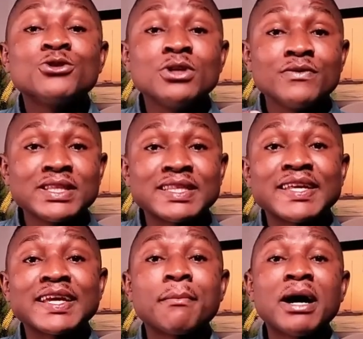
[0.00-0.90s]
to even
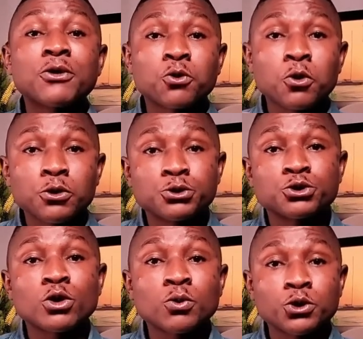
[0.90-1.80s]
think about going to
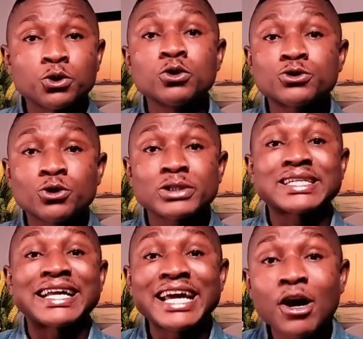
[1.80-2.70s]
someone you don't
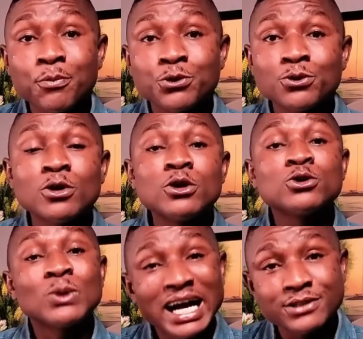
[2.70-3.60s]
trust can help you
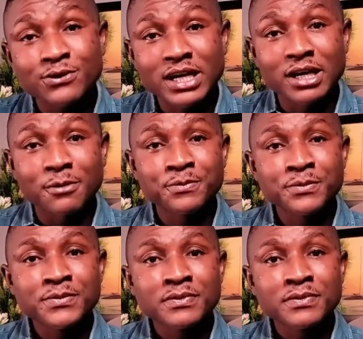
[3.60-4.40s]
to ask for help.